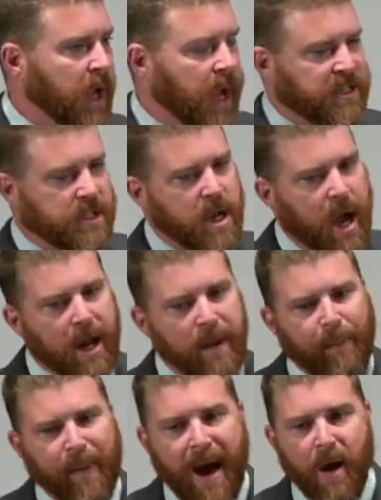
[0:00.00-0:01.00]
It's not
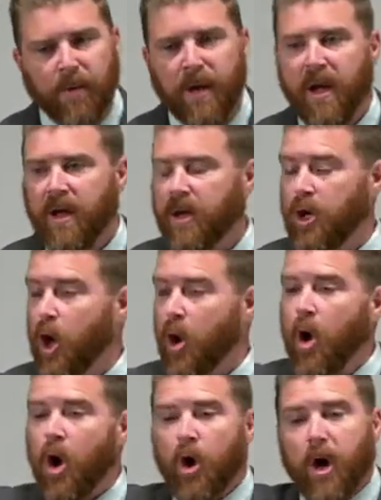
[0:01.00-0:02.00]
about, you
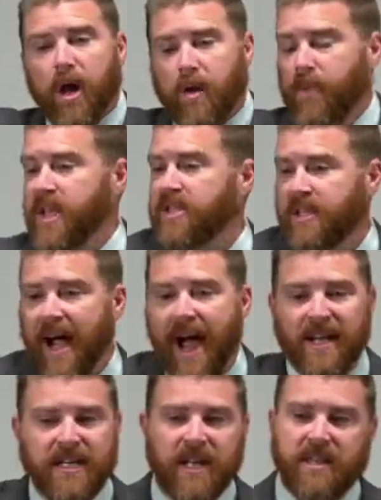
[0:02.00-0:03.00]
know, this
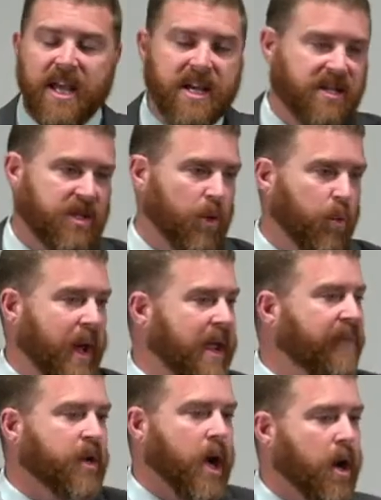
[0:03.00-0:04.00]
guy did this or
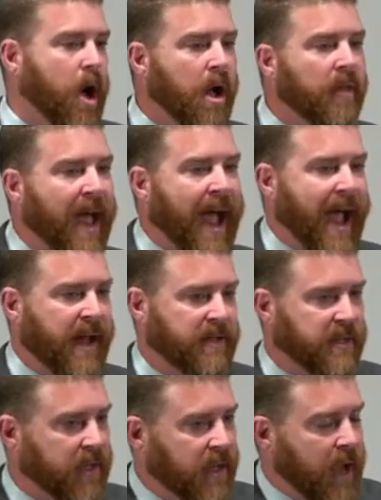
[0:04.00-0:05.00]
we've done all
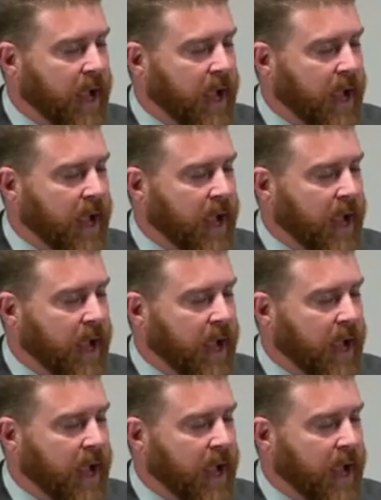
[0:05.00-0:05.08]
that.